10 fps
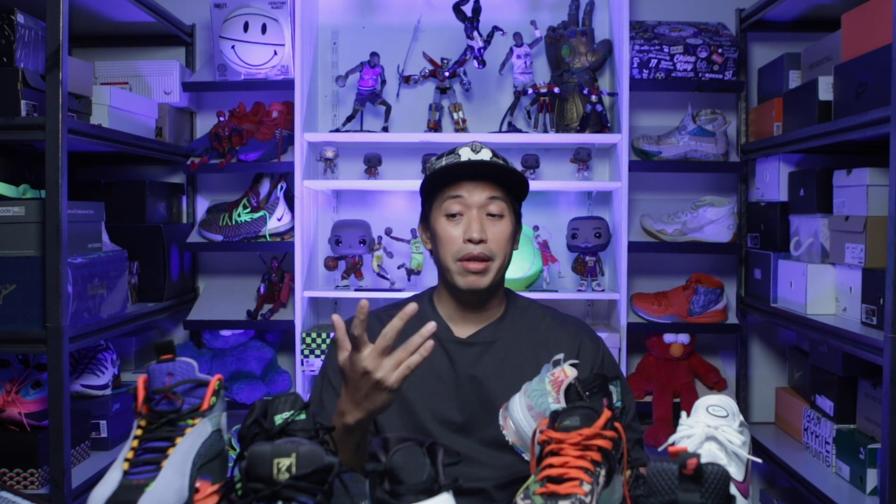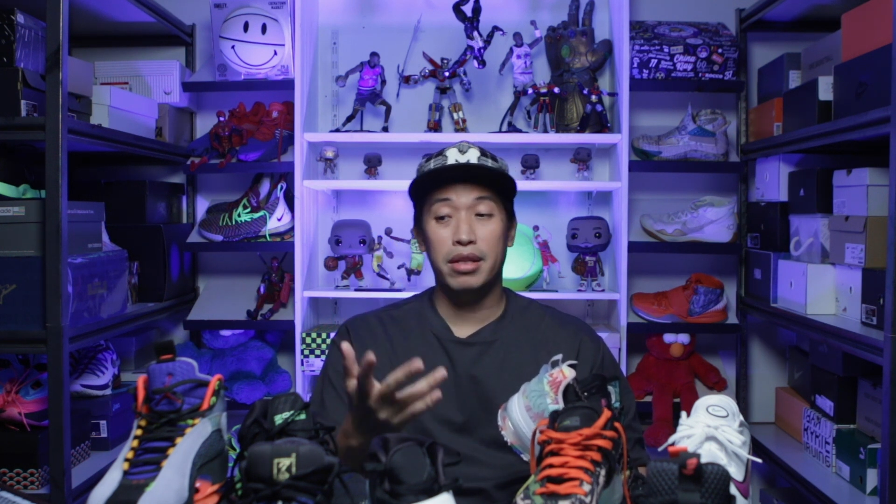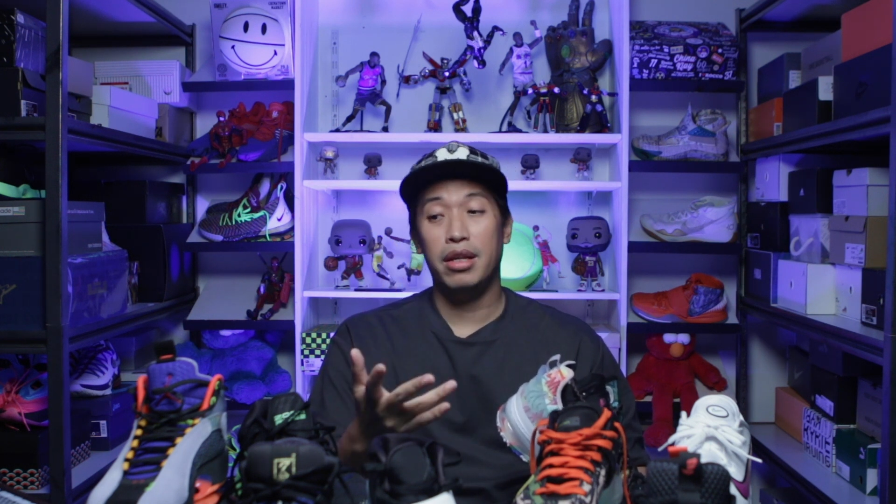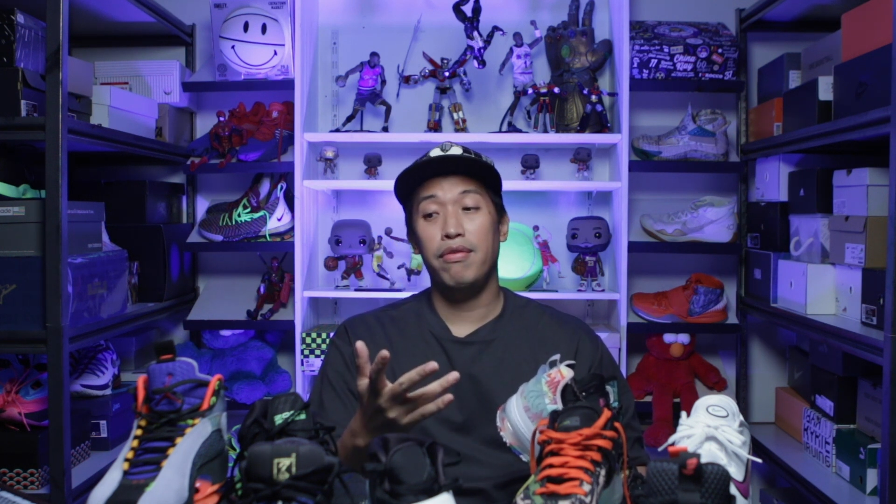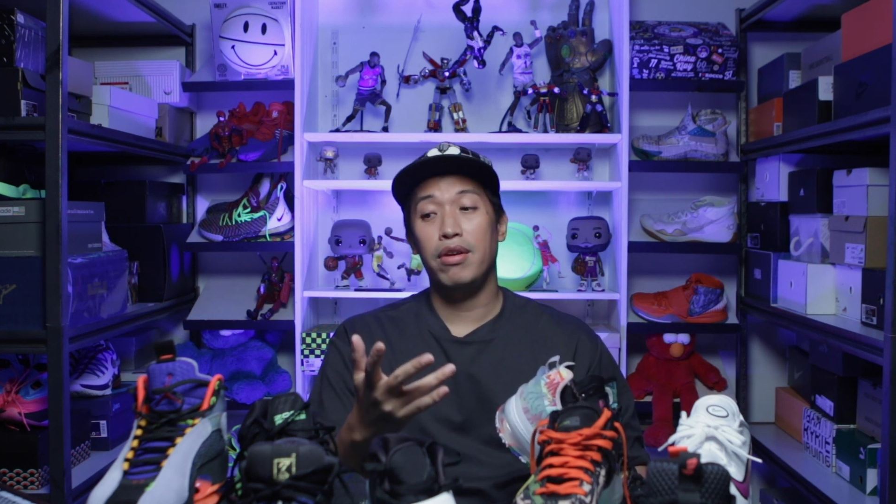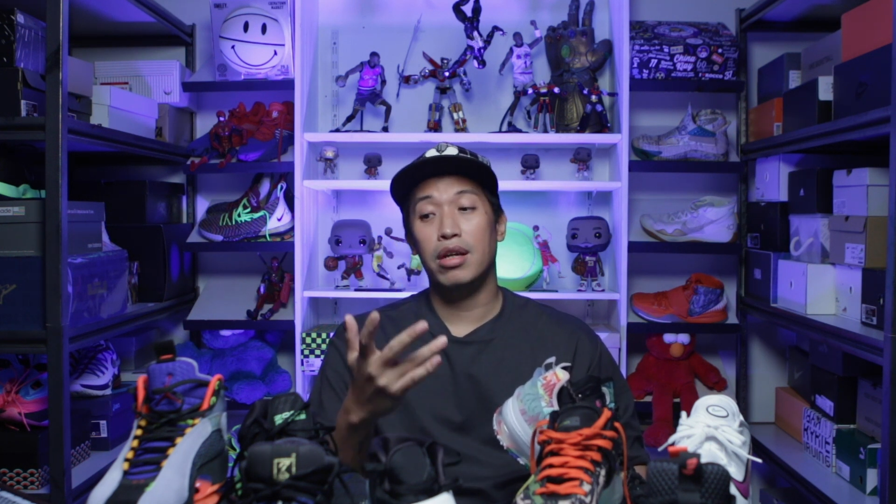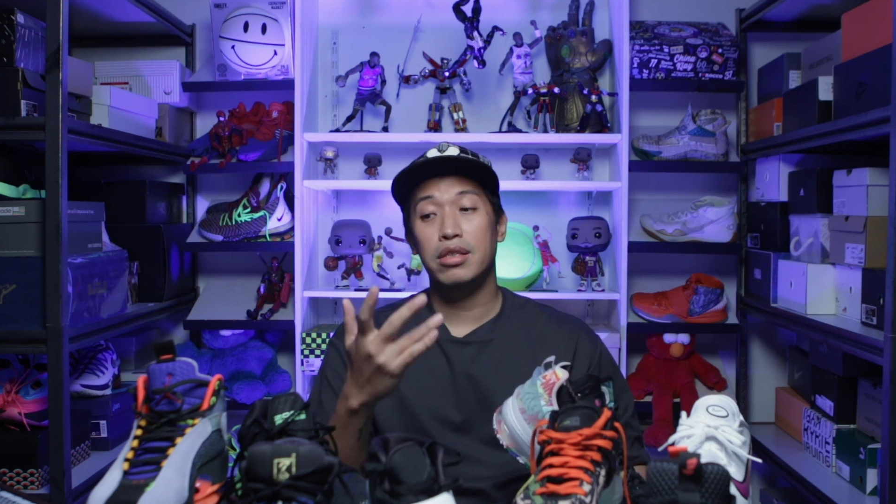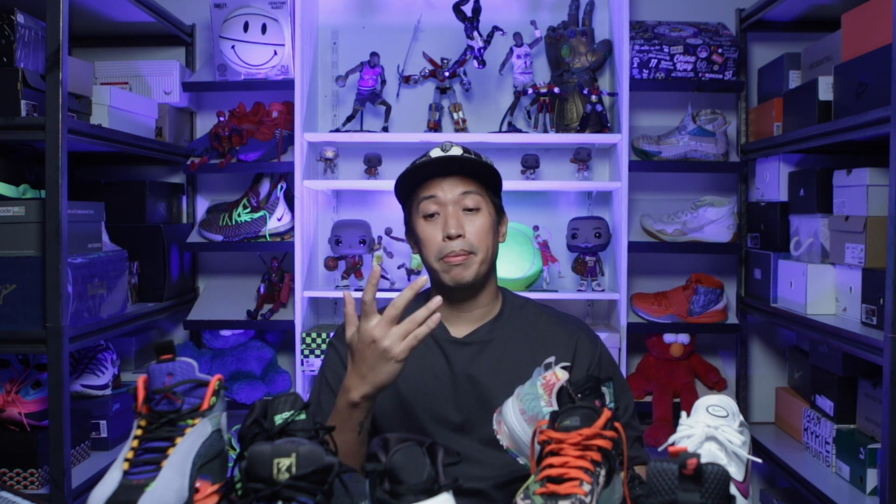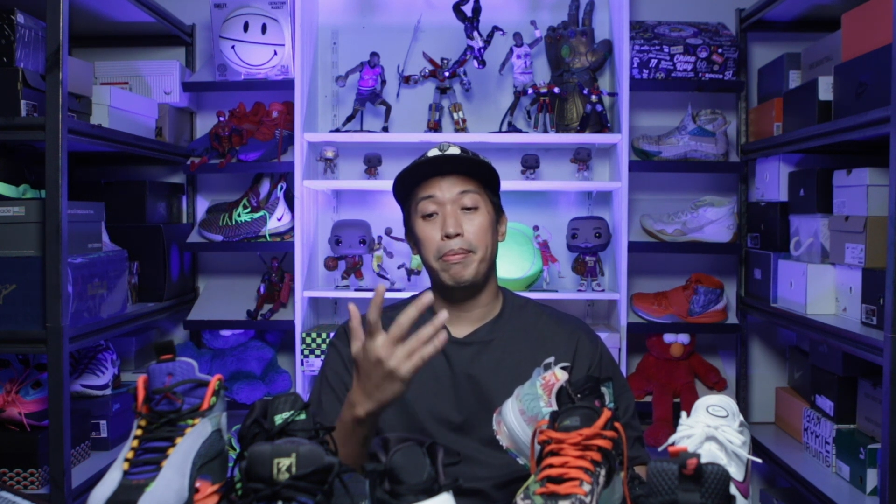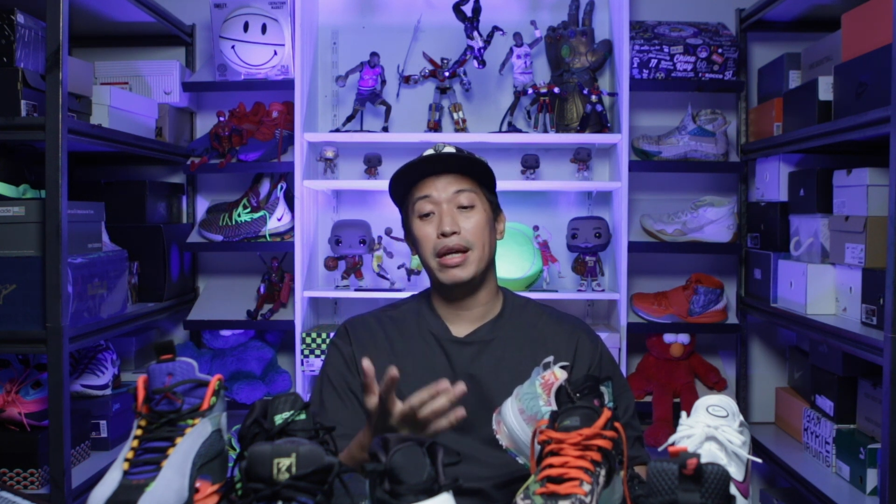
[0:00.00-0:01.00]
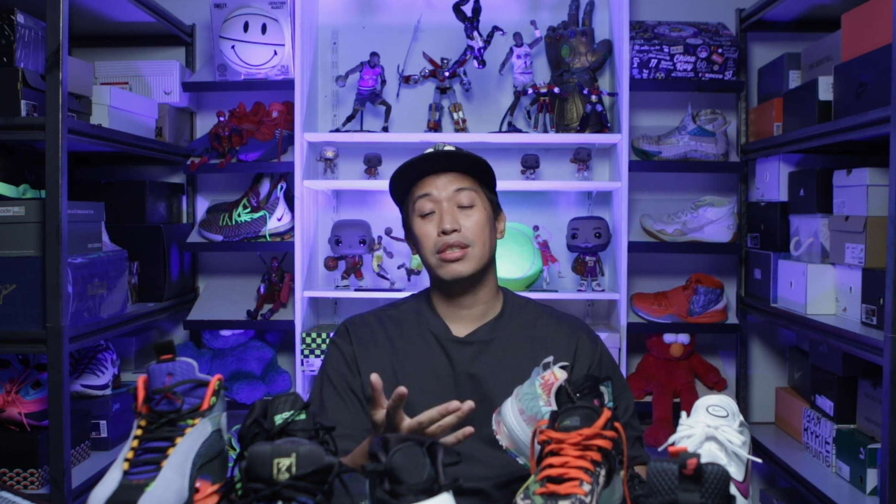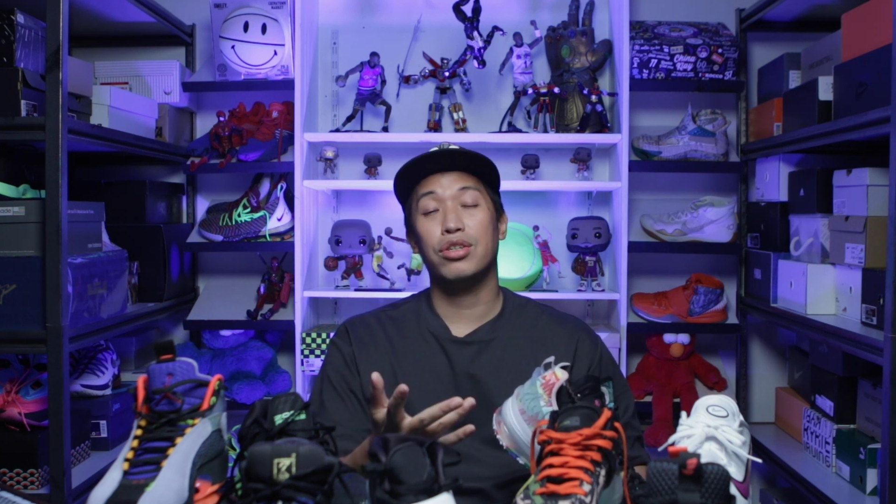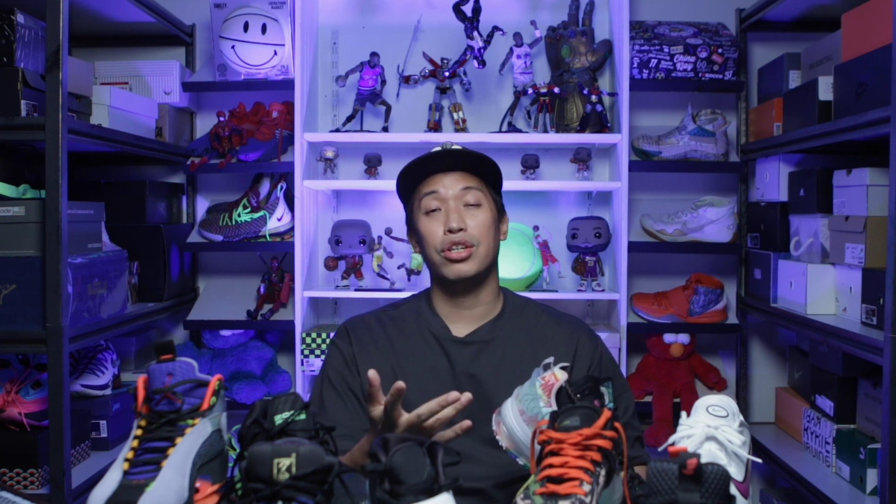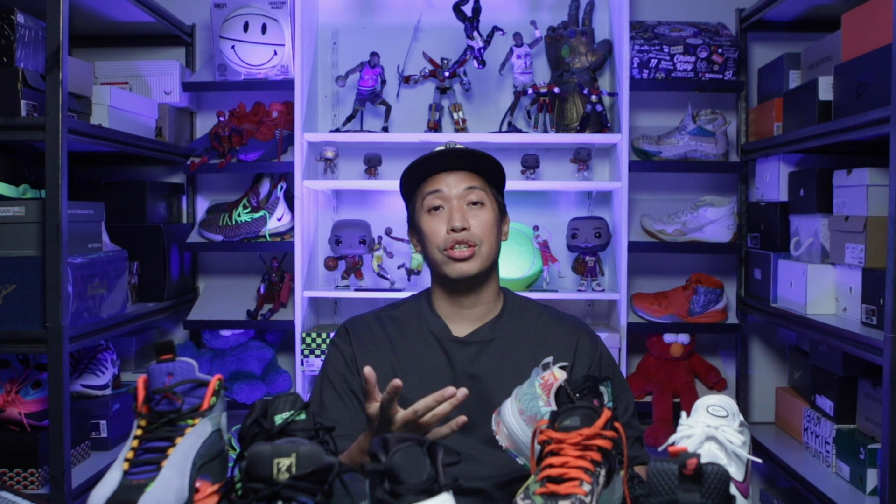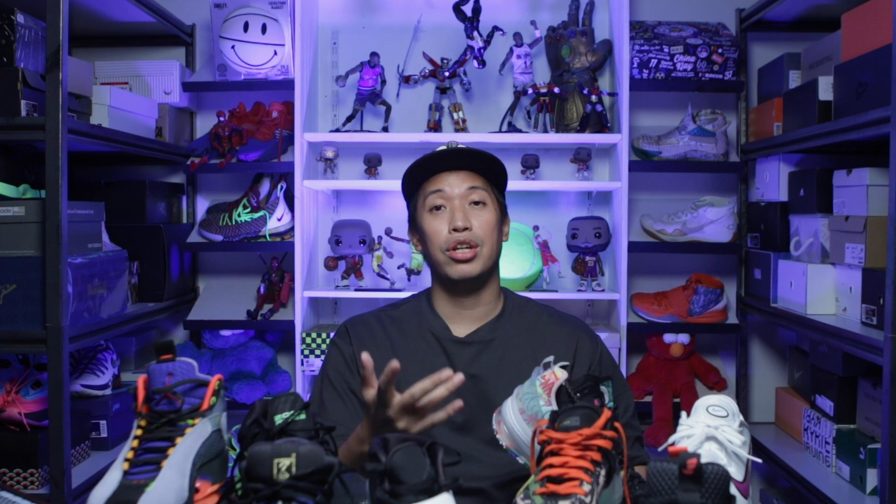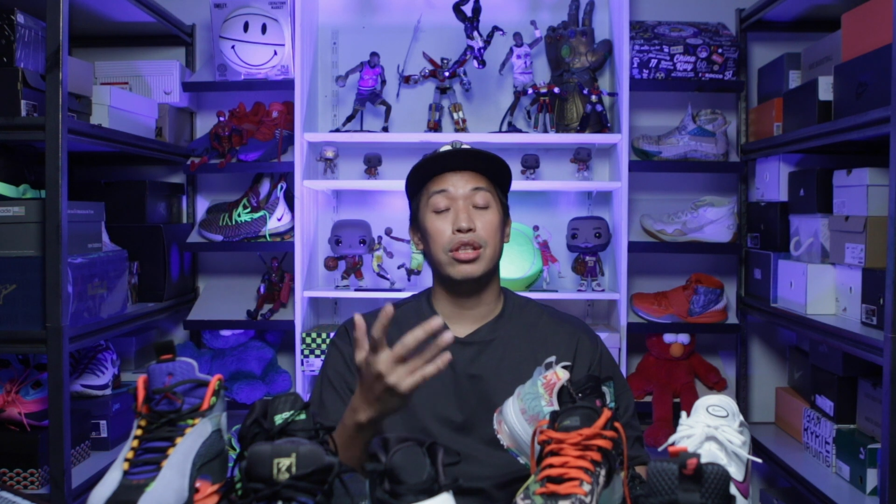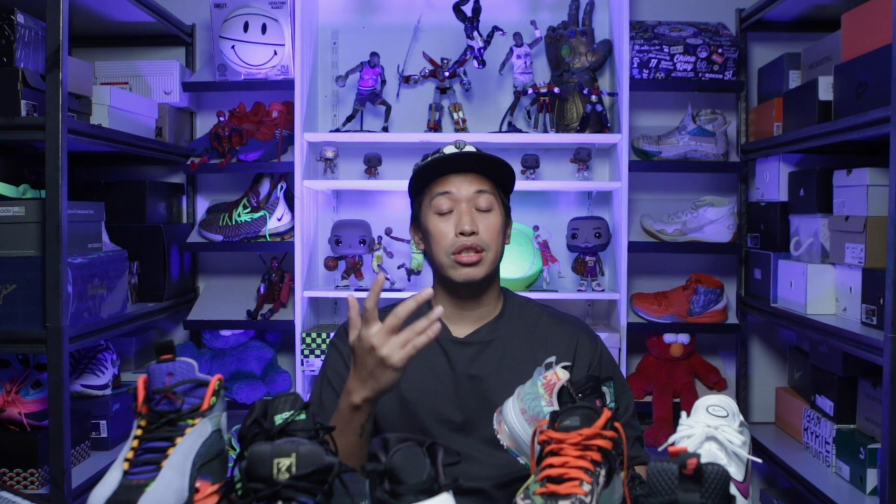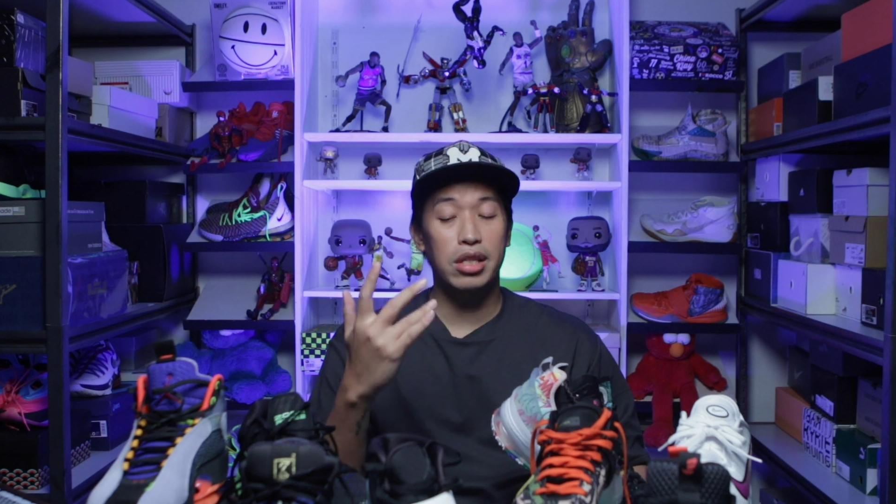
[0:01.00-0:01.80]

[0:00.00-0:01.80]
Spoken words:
and giving us the best cushion